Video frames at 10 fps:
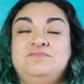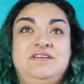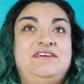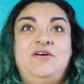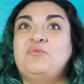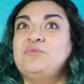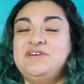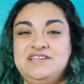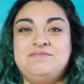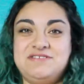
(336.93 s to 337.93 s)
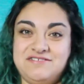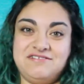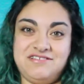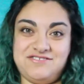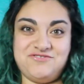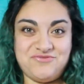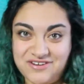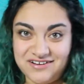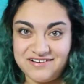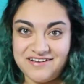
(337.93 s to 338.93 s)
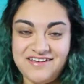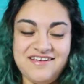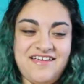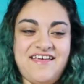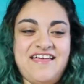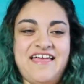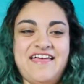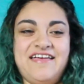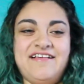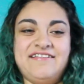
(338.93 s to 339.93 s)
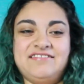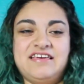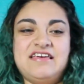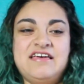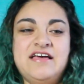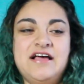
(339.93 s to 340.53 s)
like really bizarrely drunk. And like